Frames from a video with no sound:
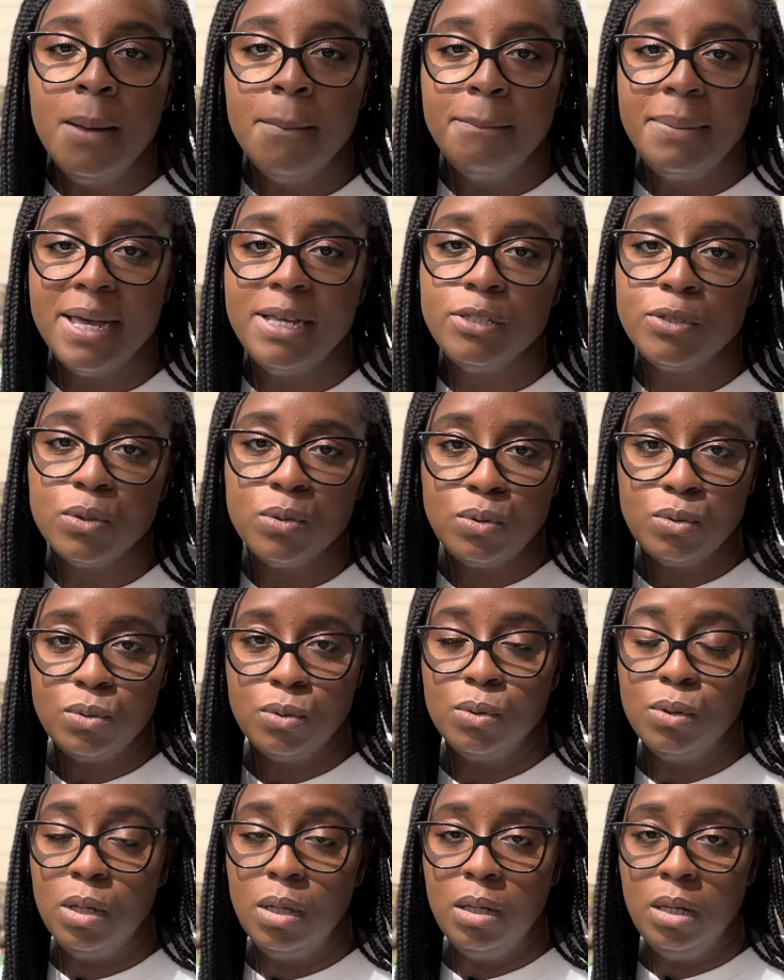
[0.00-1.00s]
Basil
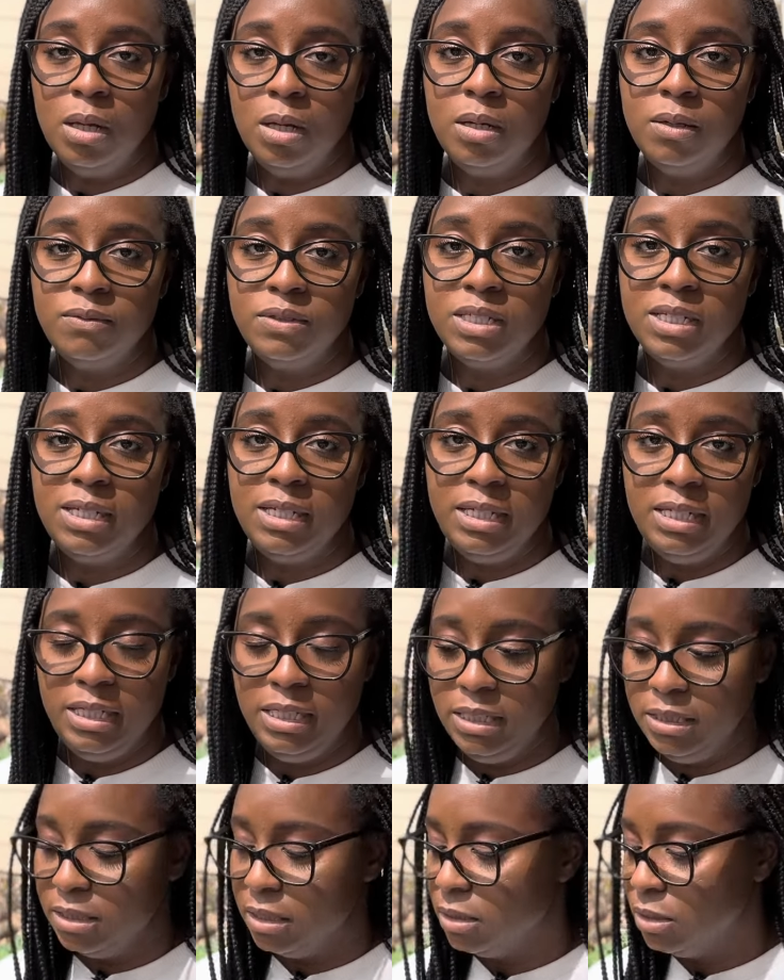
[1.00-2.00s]
loves
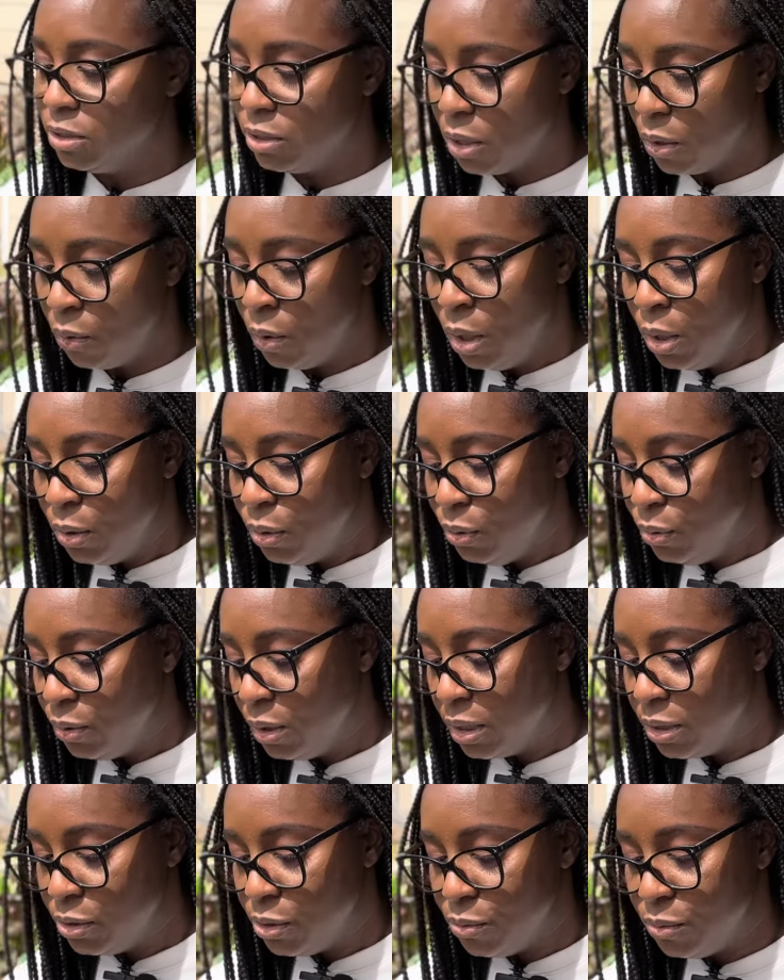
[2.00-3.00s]
heat. So you're
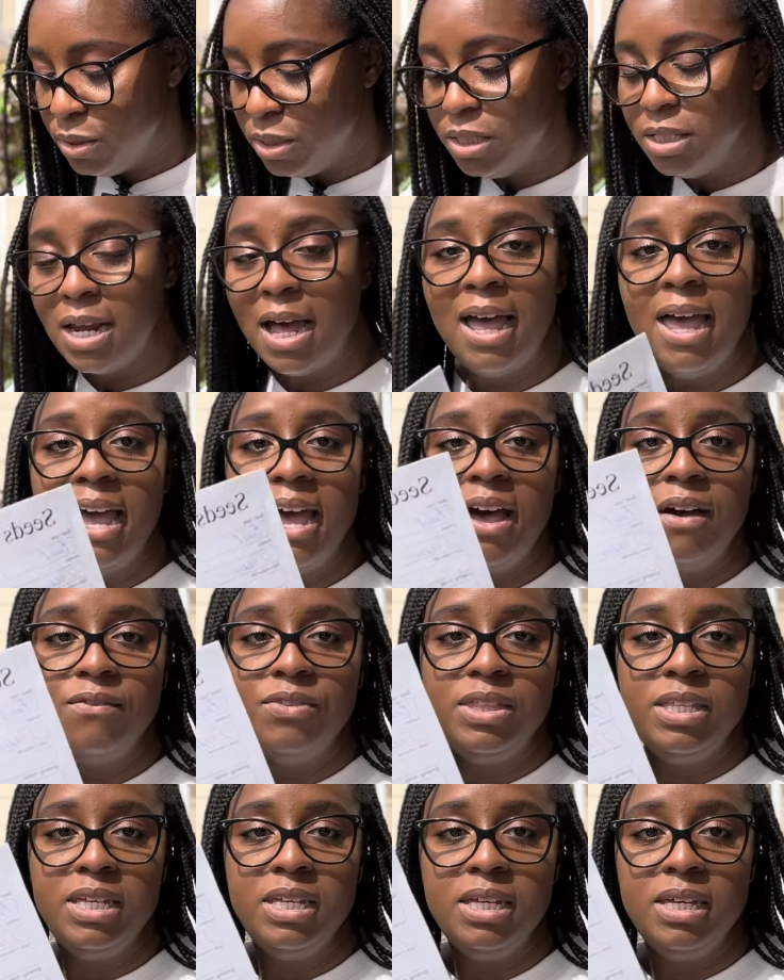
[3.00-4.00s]
going to do good. I have
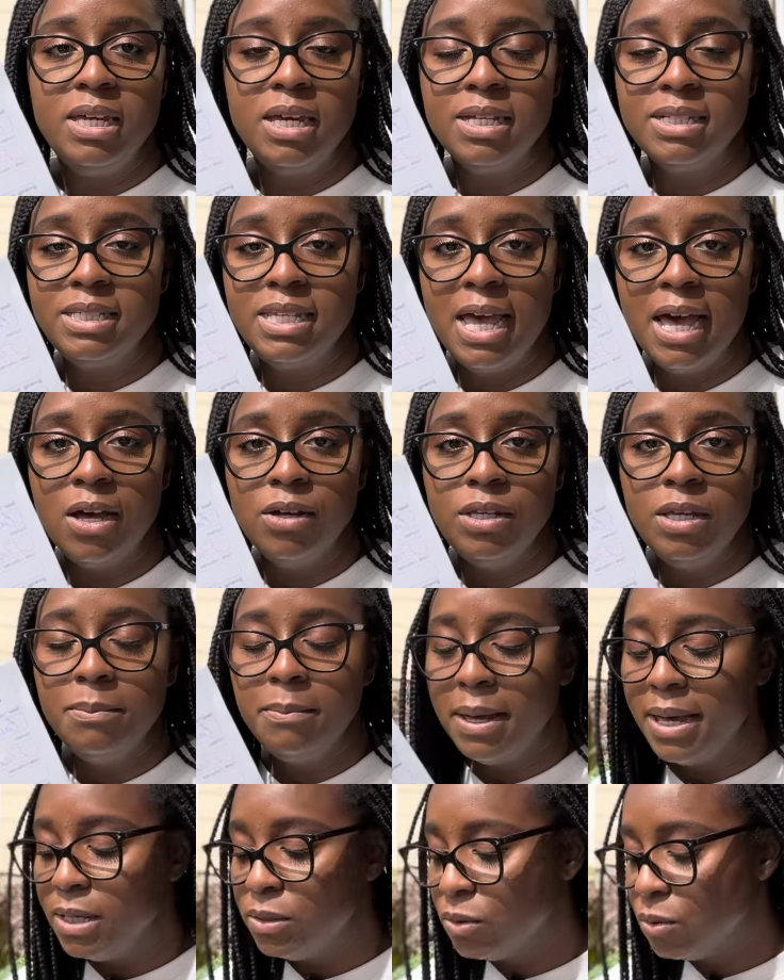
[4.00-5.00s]
the Italian
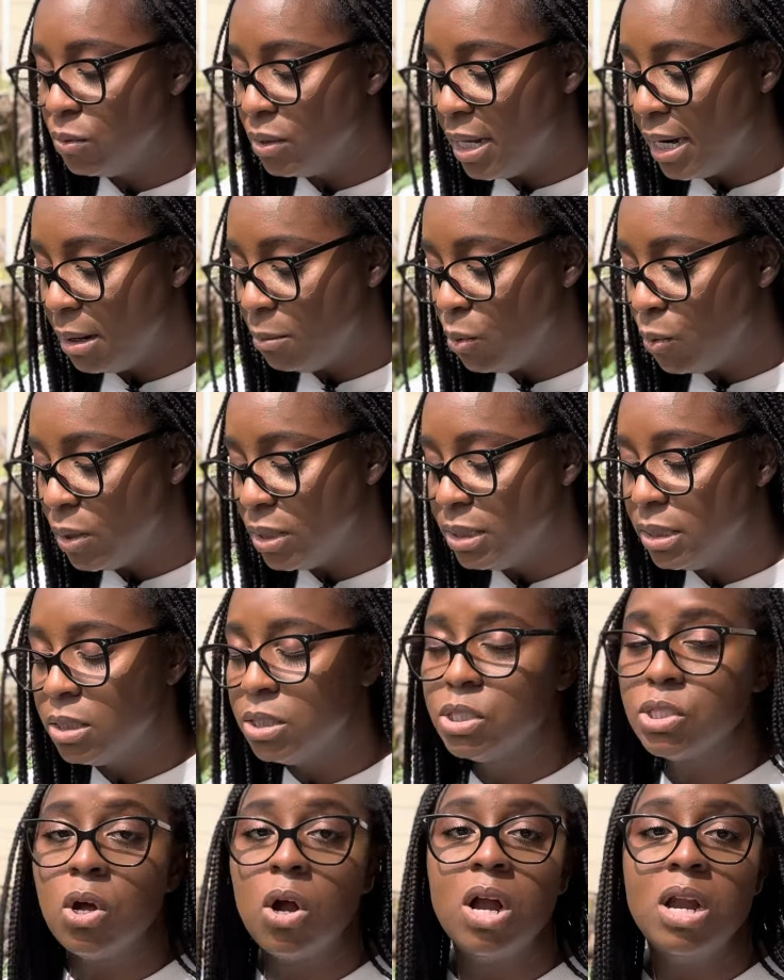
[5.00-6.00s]
basil that I'm going to
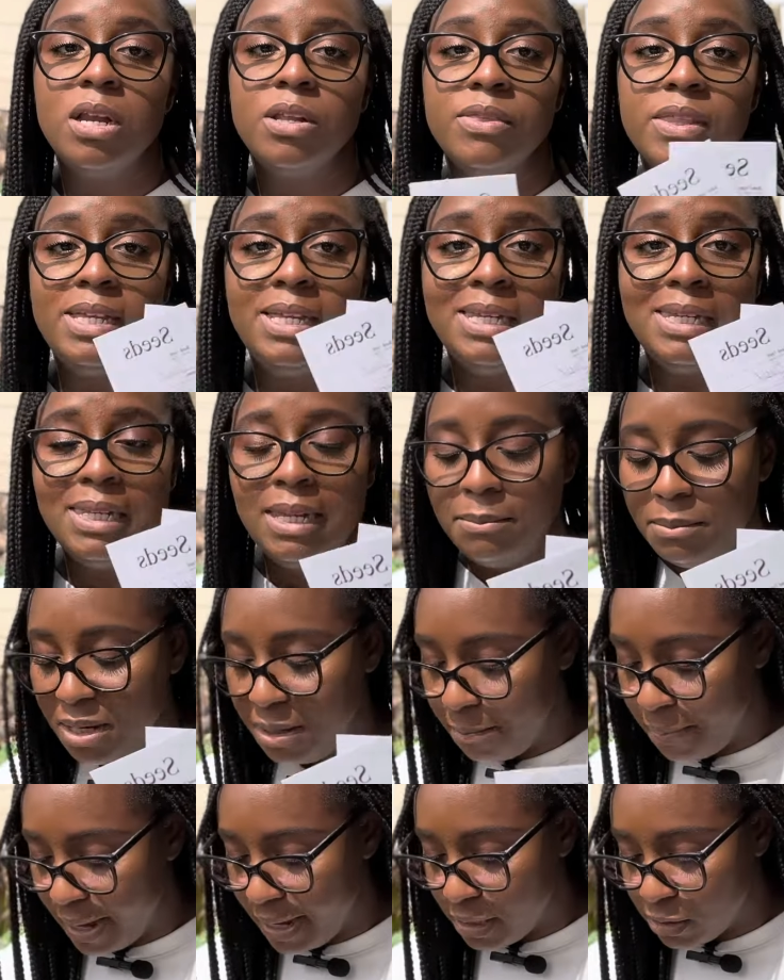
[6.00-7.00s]
start, the lemon
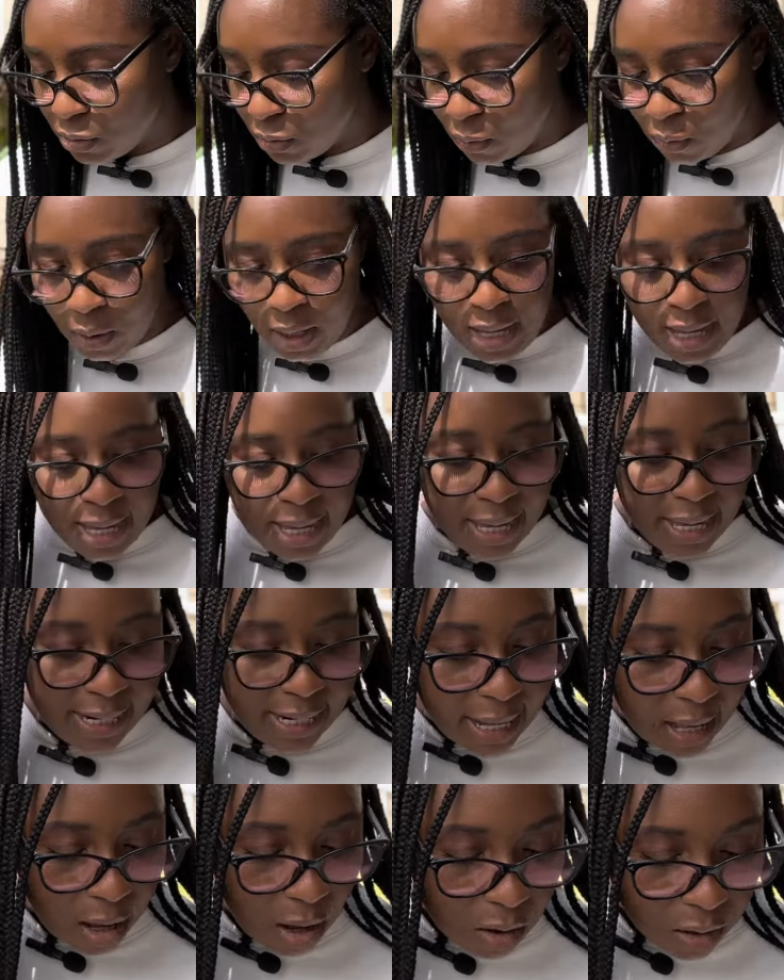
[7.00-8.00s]
basil, and
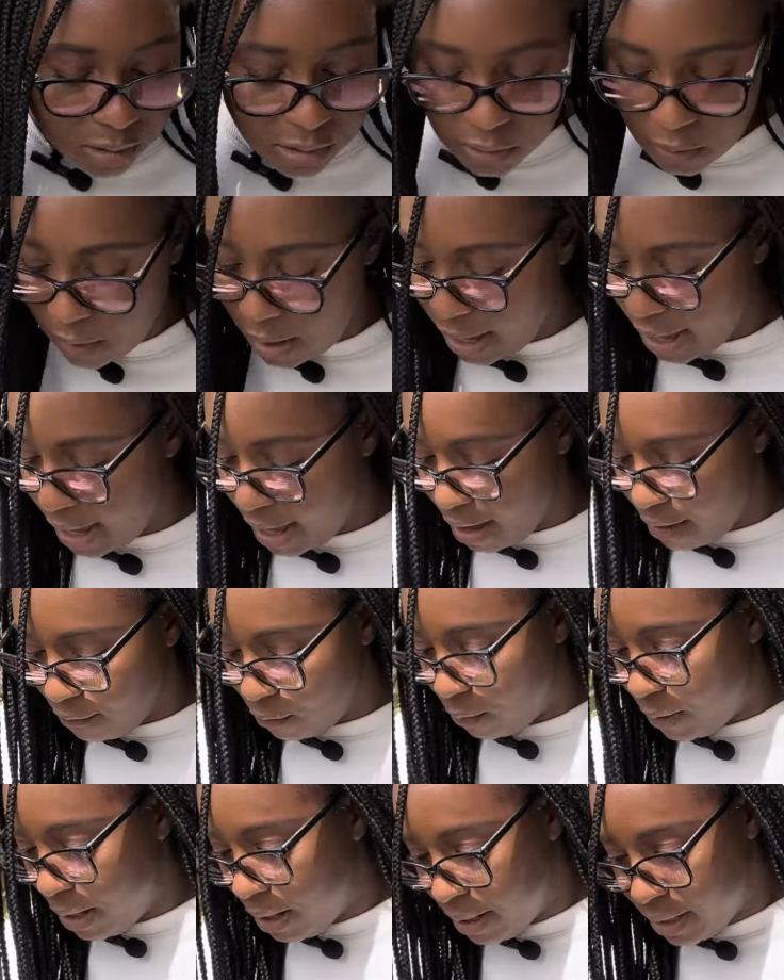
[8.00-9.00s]
I also have,
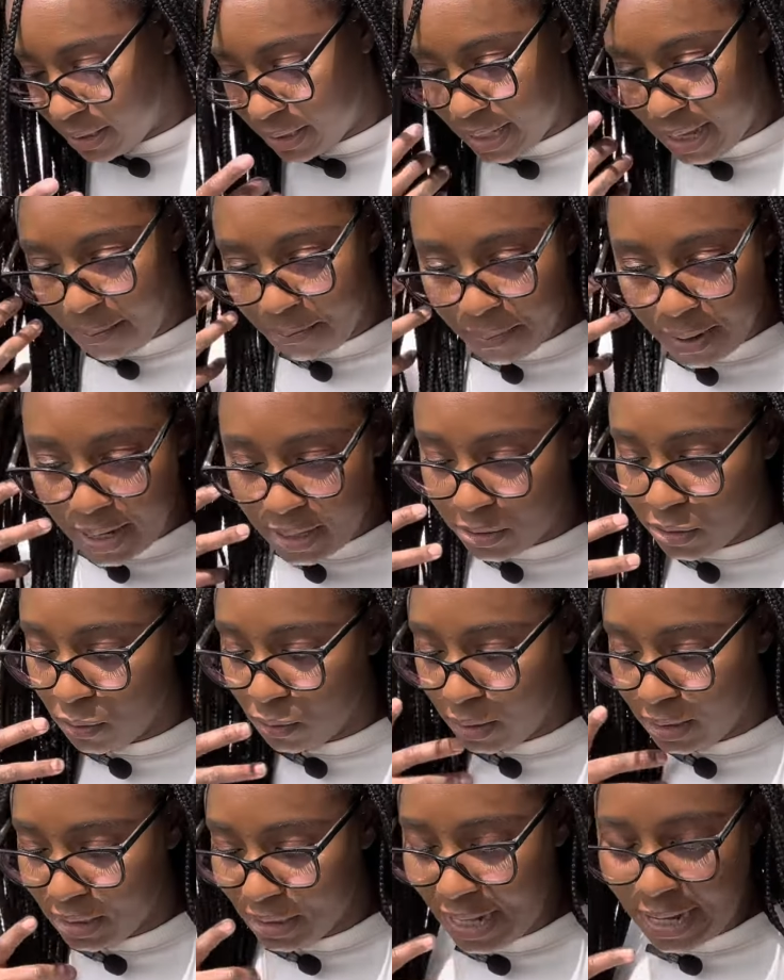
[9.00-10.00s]
where is that basil?
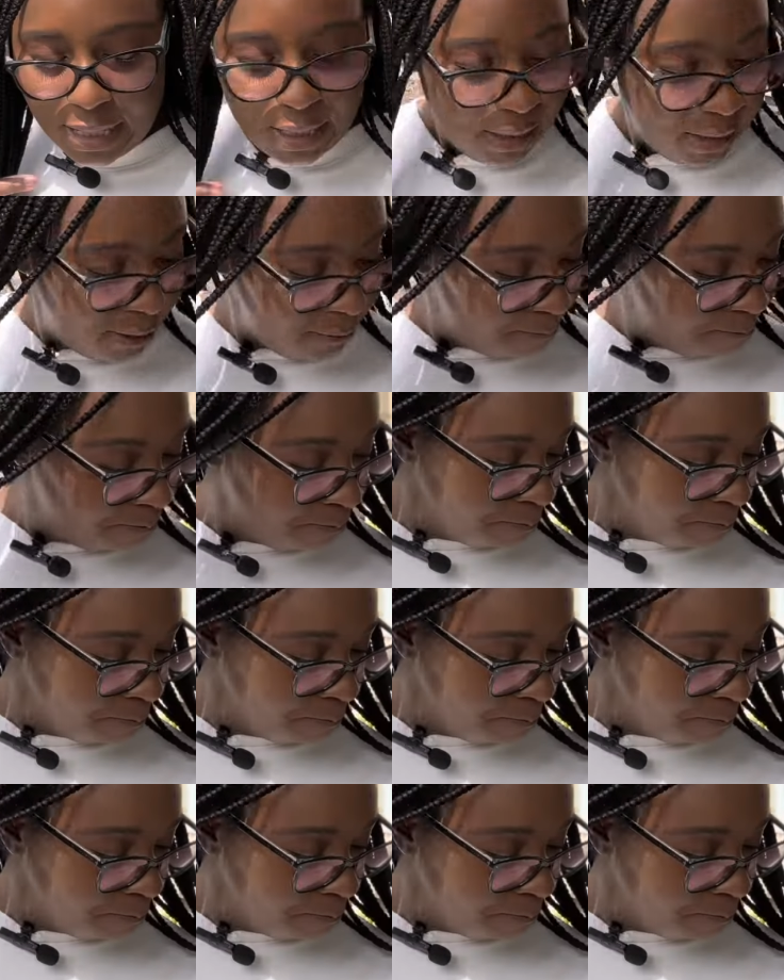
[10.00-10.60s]
It's like a